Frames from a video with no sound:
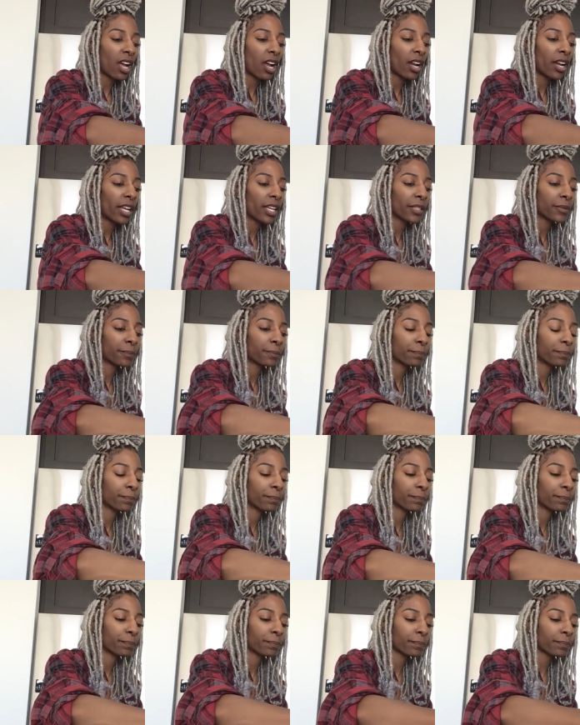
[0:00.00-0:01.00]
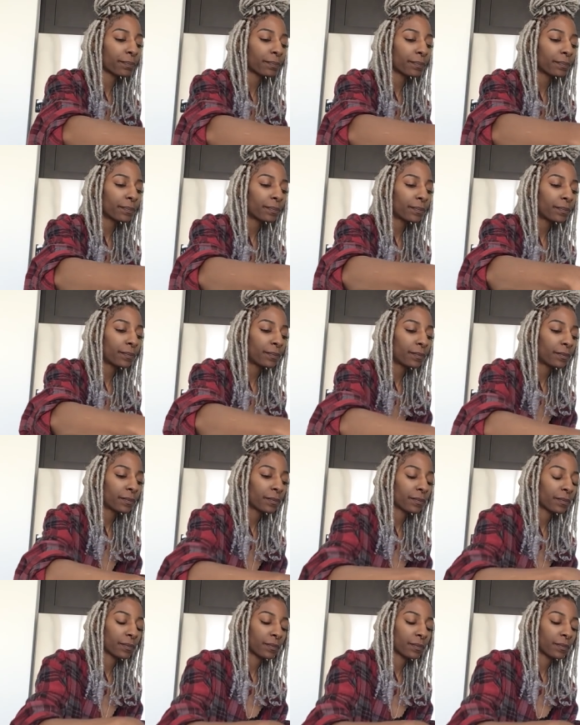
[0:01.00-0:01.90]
All right.